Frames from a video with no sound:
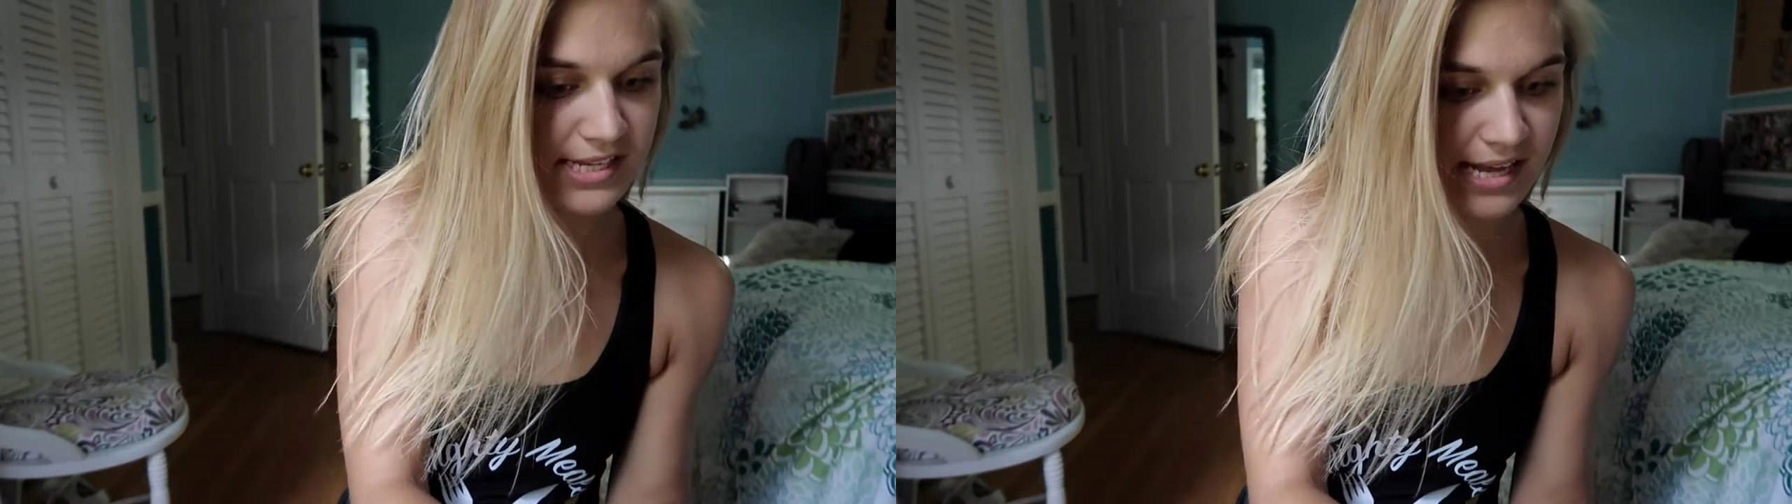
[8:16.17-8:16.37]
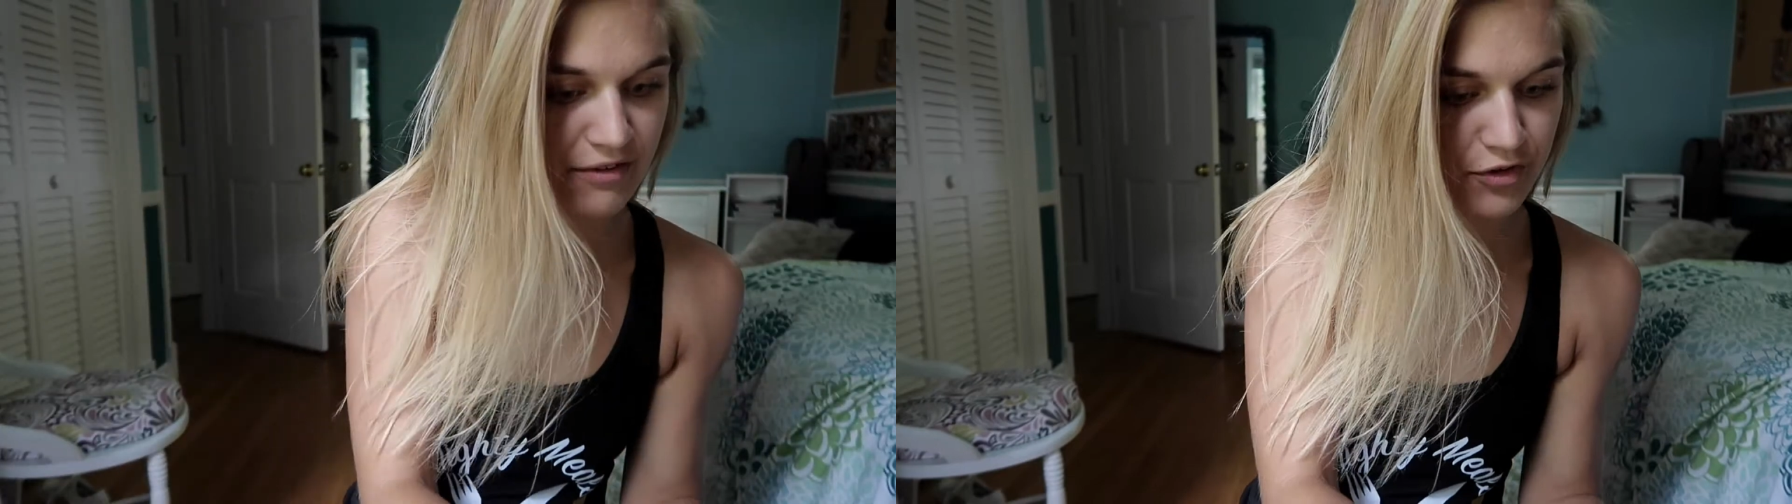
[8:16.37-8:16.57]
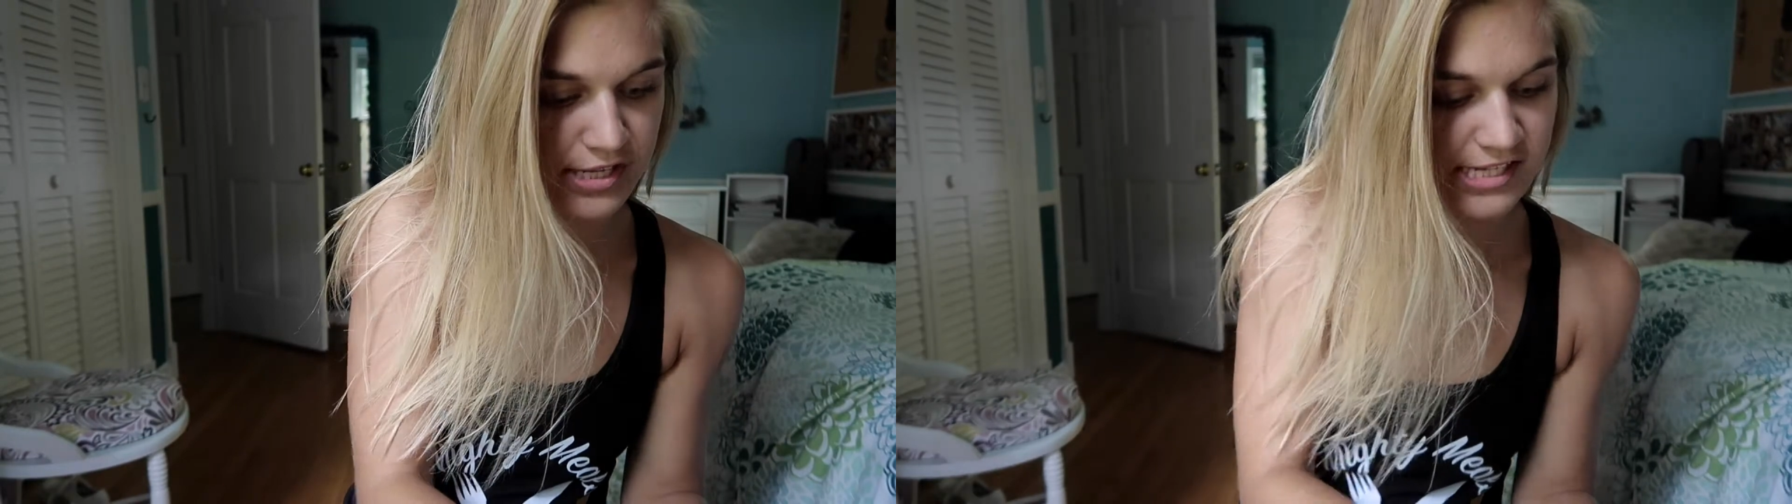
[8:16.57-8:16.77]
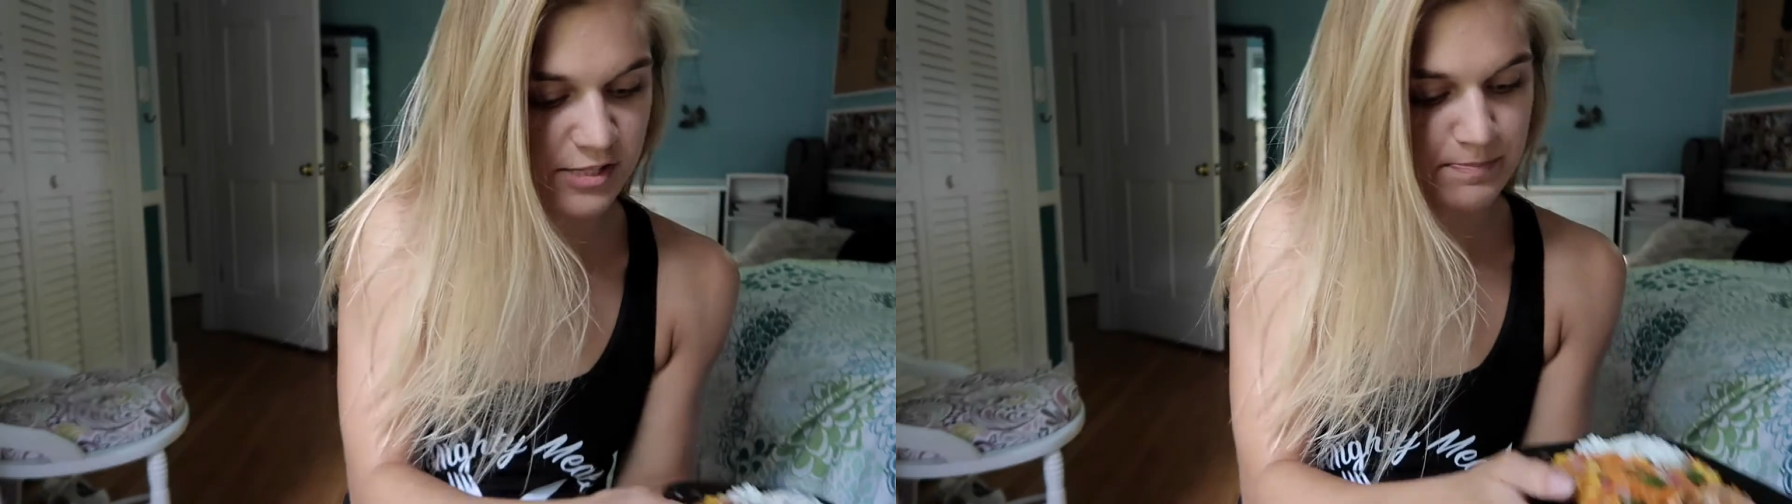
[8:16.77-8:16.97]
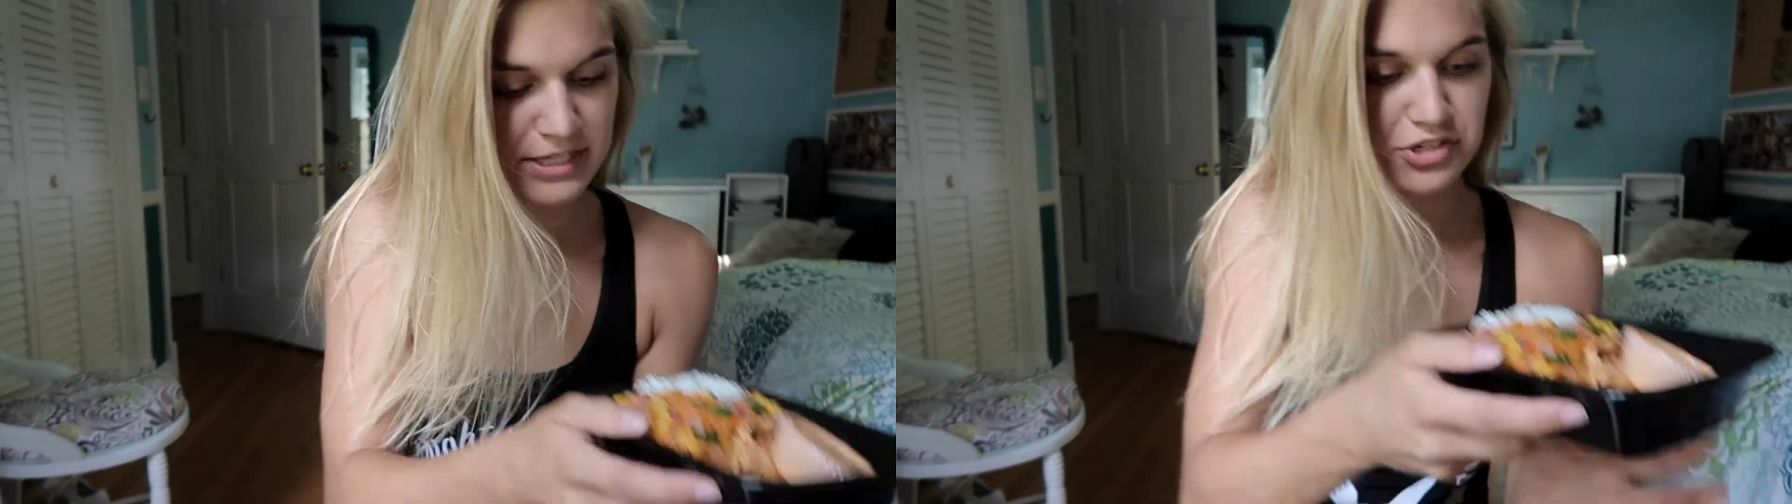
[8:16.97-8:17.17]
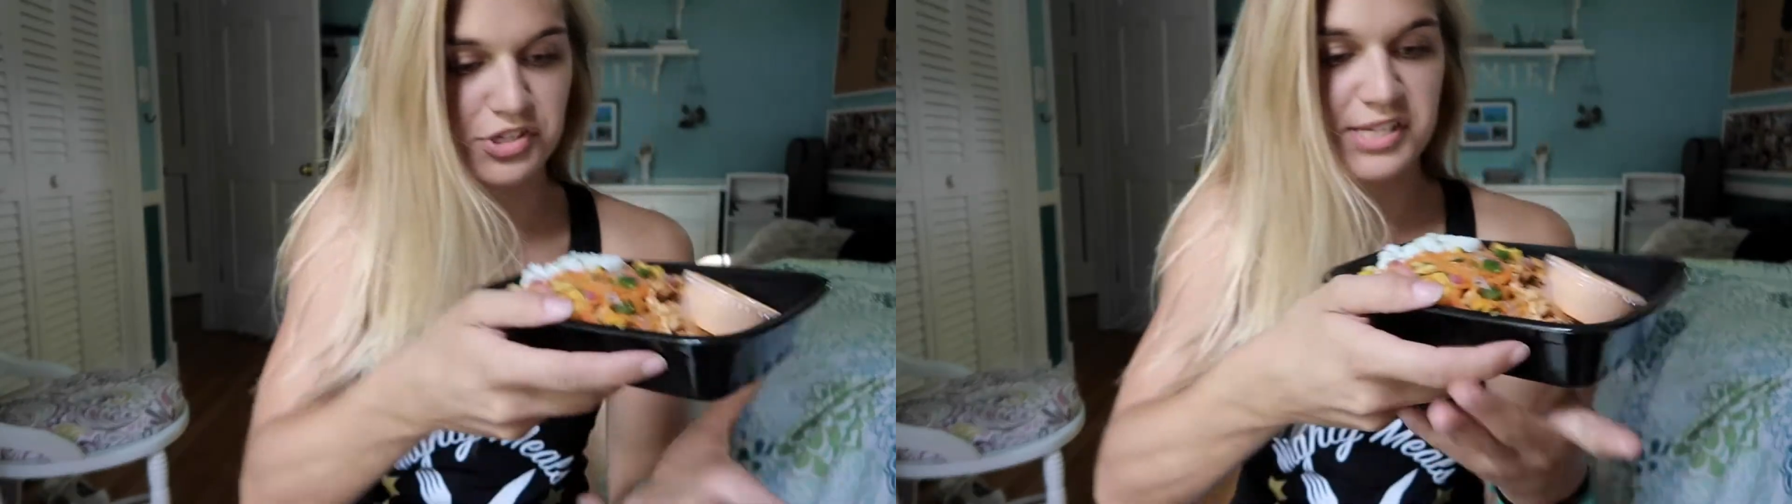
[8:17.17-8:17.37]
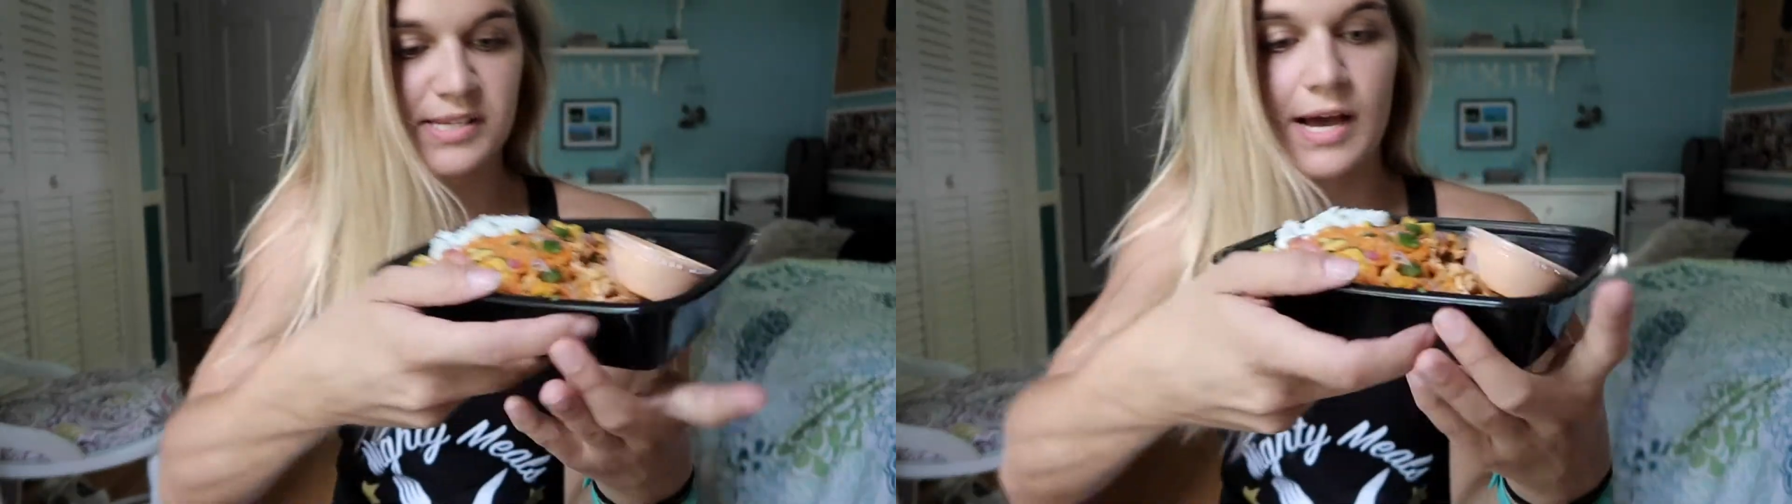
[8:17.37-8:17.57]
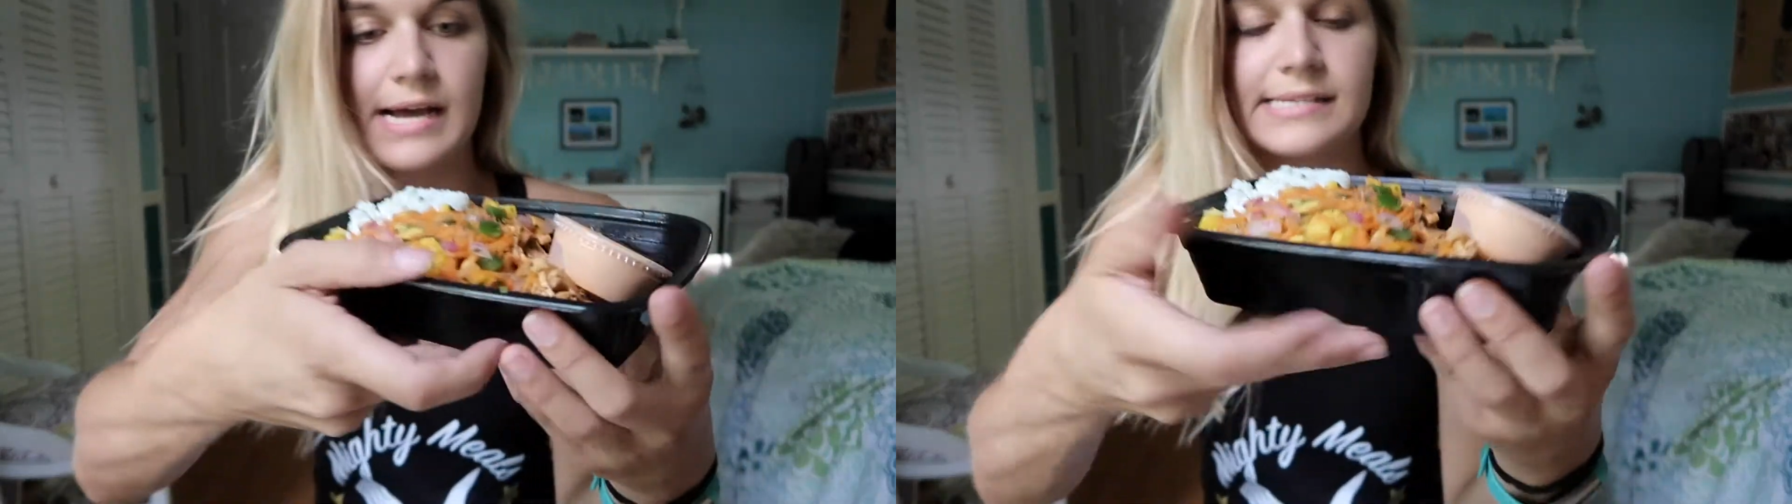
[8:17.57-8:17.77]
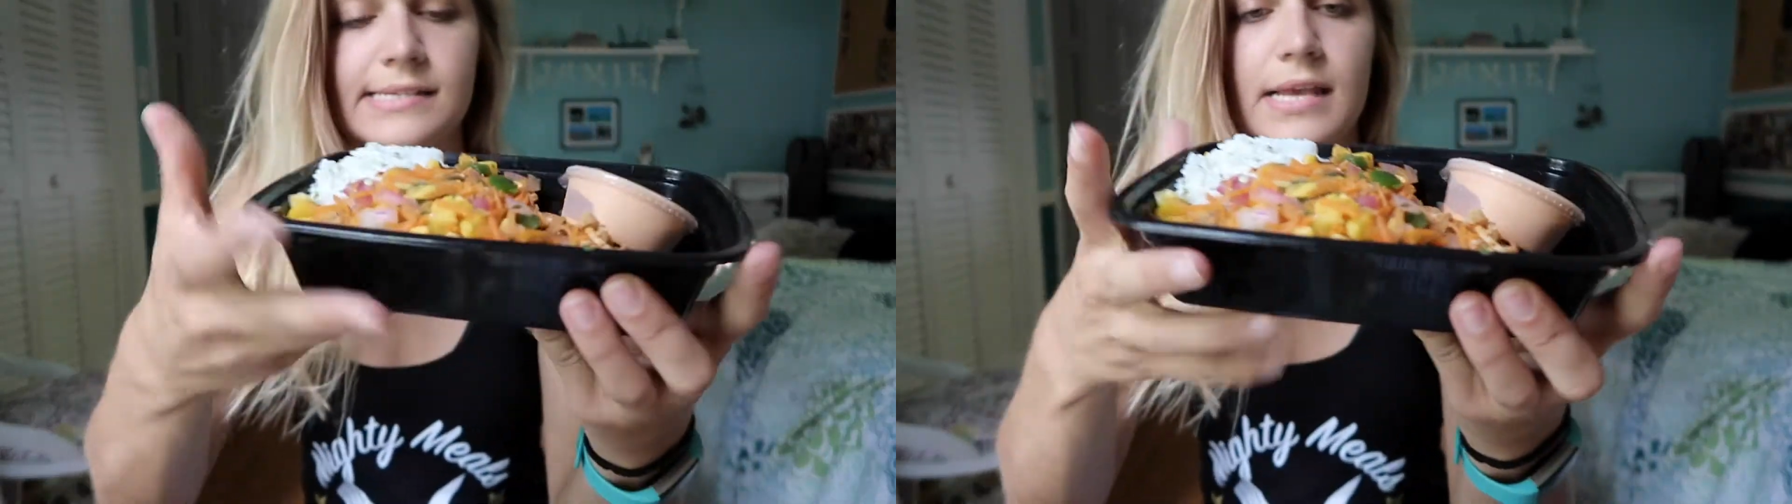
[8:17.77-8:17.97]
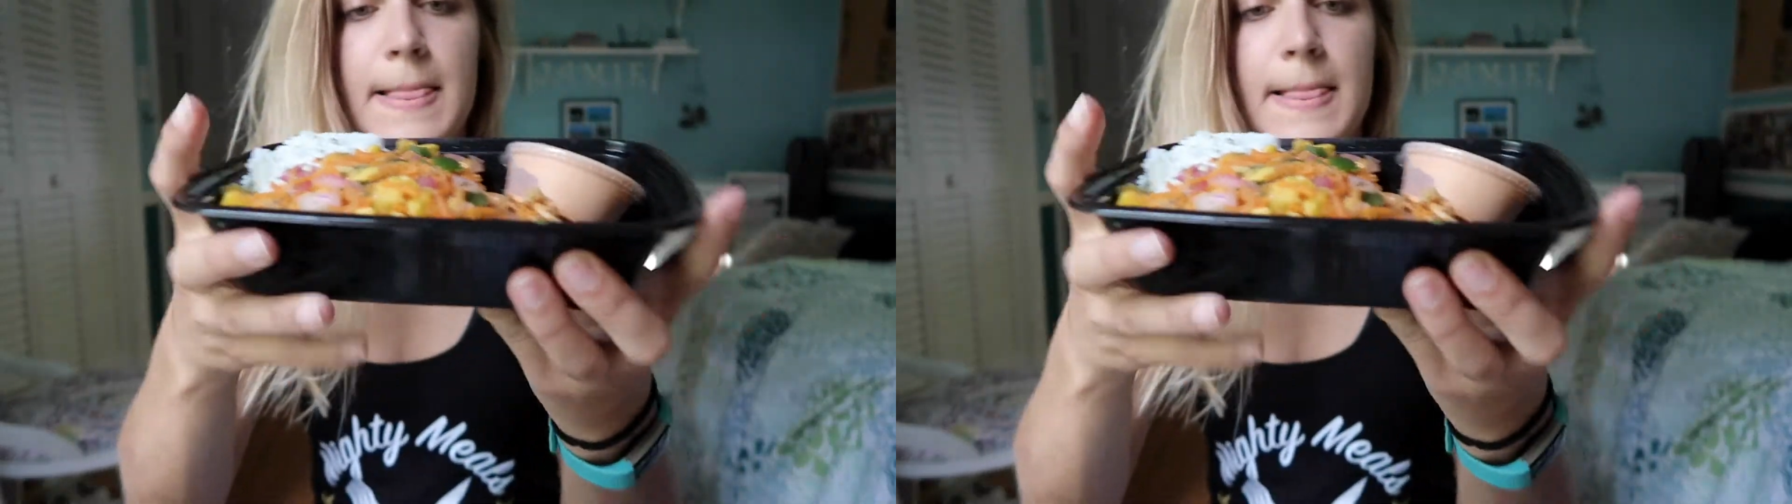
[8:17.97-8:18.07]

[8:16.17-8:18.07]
excited for this special sauce.